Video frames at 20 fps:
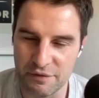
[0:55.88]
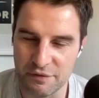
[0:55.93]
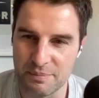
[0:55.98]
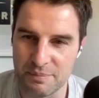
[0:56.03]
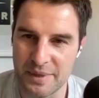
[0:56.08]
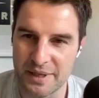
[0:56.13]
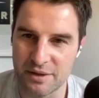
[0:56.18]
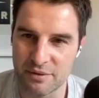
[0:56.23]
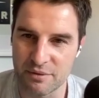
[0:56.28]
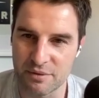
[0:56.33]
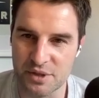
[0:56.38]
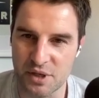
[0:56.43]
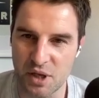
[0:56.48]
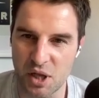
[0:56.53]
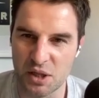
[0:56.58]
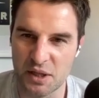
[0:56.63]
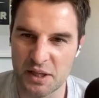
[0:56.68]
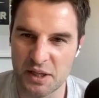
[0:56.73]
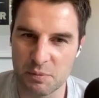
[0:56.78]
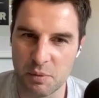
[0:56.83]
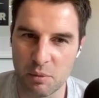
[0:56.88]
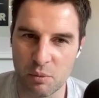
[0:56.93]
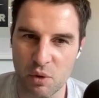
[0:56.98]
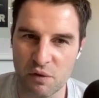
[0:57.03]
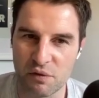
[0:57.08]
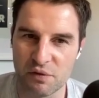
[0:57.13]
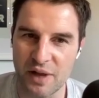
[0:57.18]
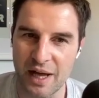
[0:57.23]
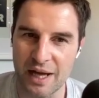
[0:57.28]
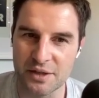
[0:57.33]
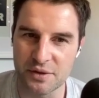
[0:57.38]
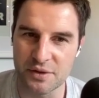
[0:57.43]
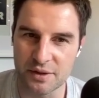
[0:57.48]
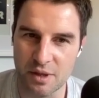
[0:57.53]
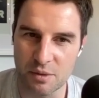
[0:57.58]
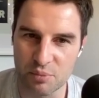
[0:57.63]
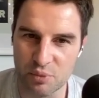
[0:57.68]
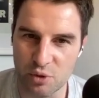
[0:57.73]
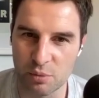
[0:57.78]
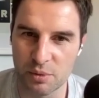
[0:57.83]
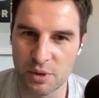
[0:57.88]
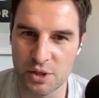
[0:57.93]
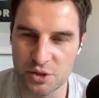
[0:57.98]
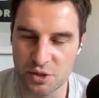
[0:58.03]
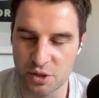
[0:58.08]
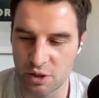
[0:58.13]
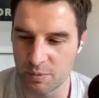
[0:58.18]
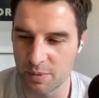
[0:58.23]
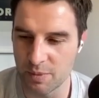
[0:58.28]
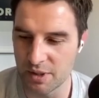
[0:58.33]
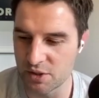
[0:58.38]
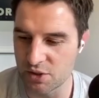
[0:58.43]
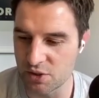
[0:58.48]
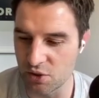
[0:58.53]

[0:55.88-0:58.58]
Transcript: made the result a little bit more flattering than probably it should have been.